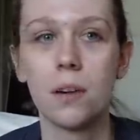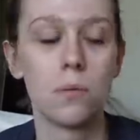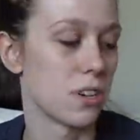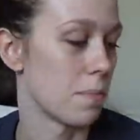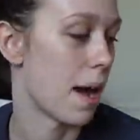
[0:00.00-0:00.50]

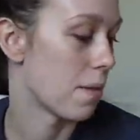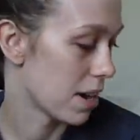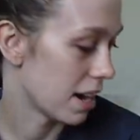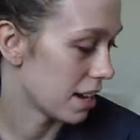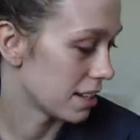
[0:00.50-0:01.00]
which I'm now
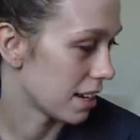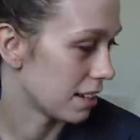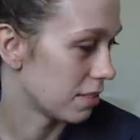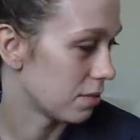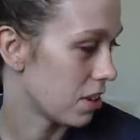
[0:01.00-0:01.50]

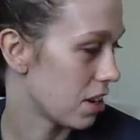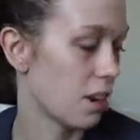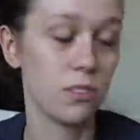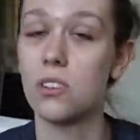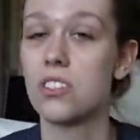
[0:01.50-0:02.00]
realizing, you know,
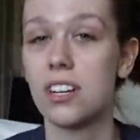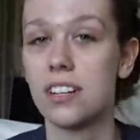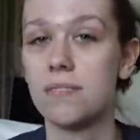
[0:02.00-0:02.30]
you shouldn't.